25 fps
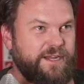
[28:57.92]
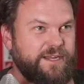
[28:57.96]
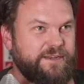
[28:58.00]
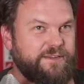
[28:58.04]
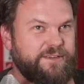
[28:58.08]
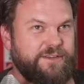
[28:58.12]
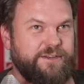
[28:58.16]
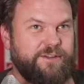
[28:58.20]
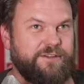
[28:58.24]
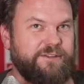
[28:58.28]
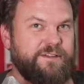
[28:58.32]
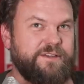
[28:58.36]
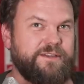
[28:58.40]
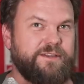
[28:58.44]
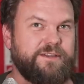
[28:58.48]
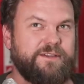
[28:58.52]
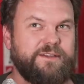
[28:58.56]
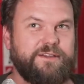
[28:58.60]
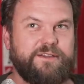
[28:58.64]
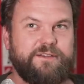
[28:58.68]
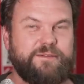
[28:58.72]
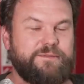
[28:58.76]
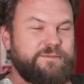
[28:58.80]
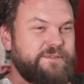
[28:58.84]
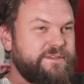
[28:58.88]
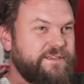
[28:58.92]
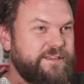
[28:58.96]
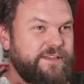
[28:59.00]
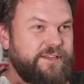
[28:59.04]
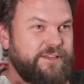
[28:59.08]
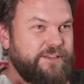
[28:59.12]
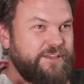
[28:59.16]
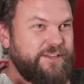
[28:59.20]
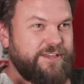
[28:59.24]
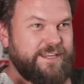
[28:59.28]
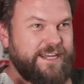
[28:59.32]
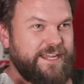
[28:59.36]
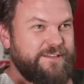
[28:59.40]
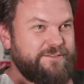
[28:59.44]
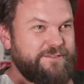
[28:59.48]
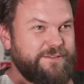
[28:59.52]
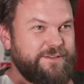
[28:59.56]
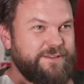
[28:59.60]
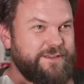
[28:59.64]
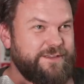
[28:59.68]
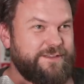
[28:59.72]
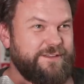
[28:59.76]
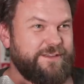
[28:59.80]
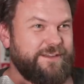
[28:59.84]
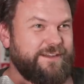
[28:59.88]
You can have.
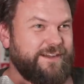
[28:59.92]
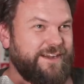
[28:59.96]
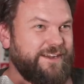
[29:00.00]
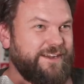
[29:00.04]
You know, I